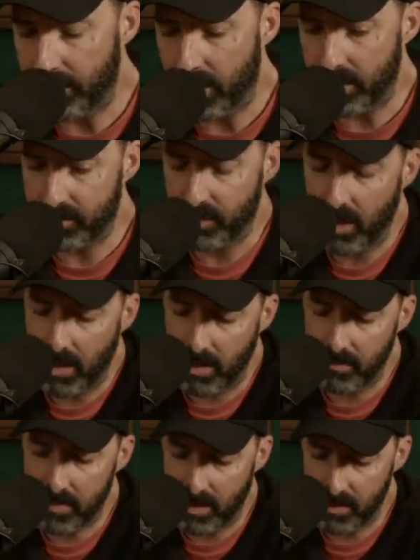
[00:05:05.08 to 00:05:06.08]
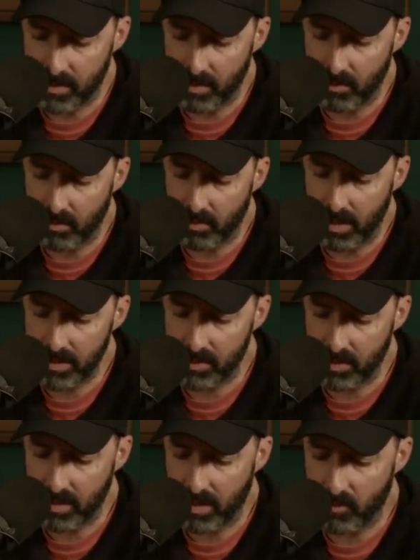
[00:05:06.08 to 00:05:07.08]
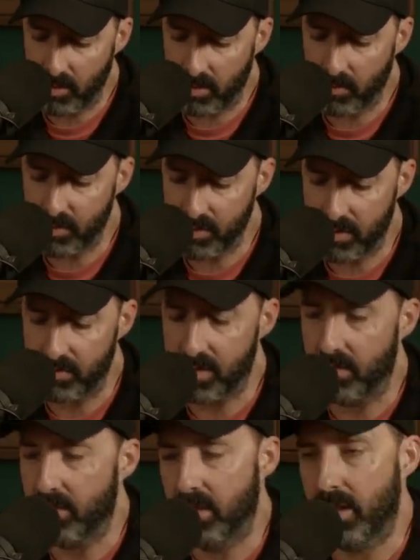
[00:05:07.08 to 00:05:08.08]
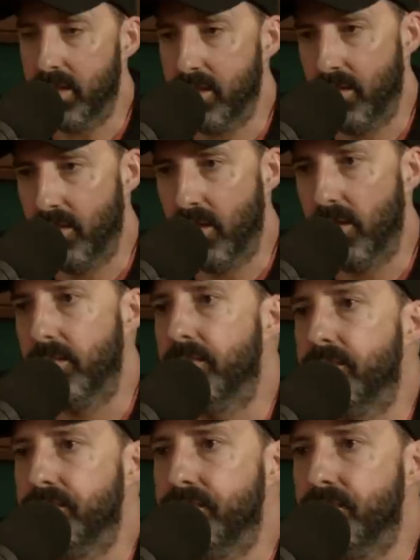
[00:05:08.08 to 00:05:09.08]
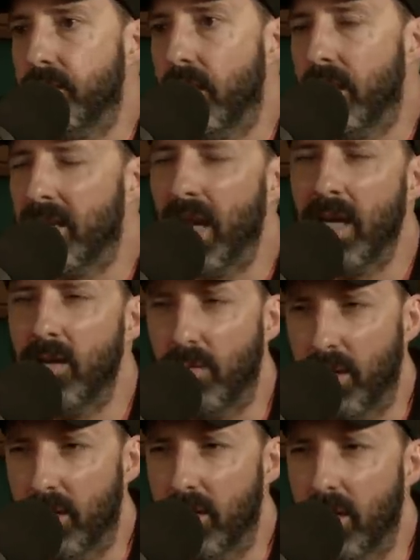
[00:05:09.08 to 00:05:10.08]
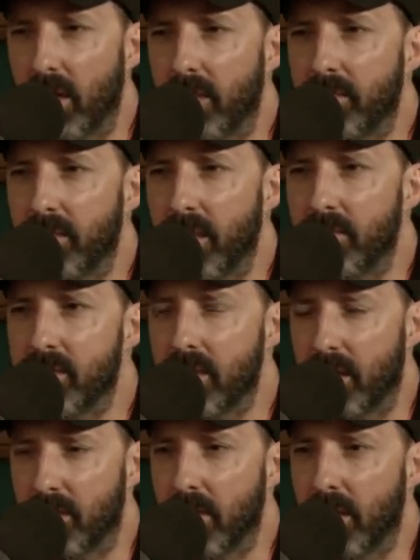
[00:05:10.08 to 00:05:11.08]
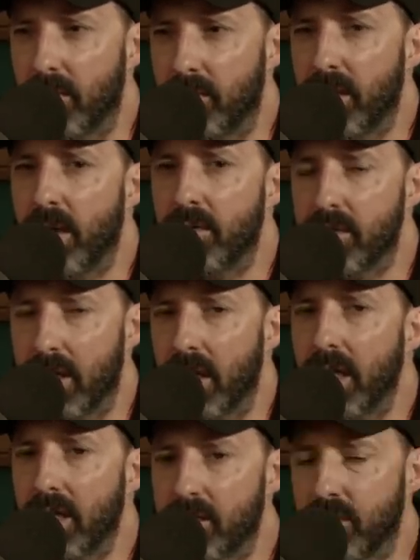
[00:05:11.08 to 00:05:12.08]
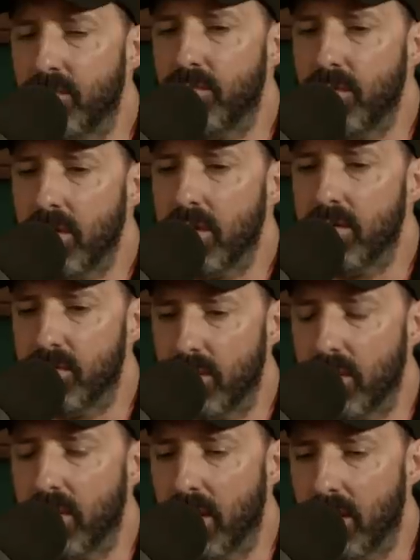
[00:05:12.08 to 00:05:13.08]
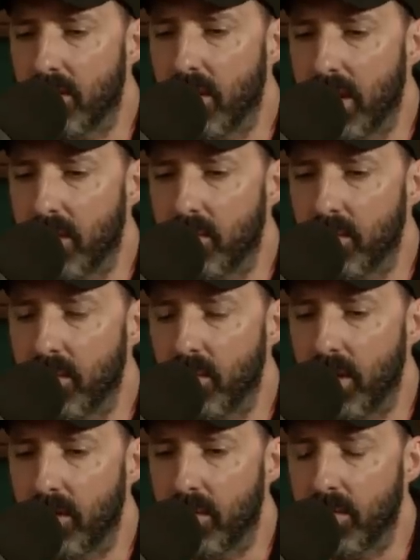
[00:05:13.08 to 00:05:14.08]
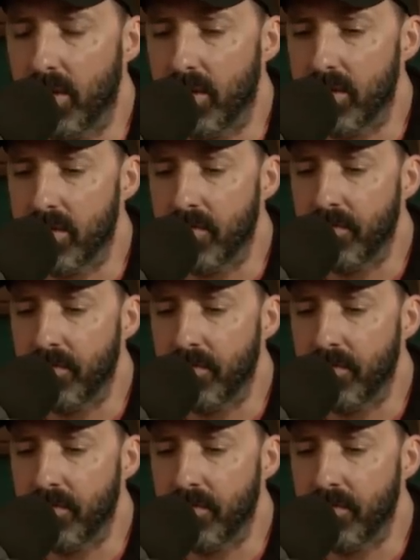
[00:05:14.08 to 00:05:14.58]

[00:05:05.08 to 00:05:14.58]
odd jobs, and so when I started to get more commercials, I was able to lessen the. I cater waited a lot. That was like my, oh yeah. That was, and I actually really enjoyed cater waiting, waitering because